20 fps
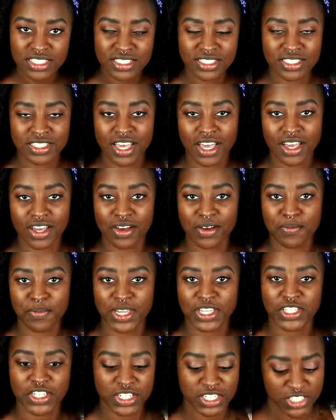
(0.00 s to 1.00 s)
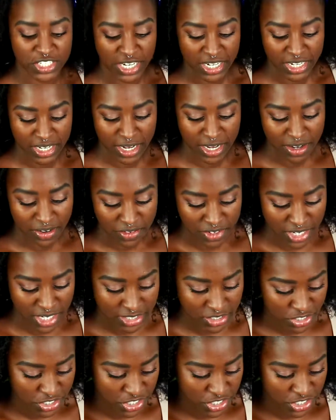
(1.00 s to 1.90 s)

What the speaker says: so make sure to check it out if you guys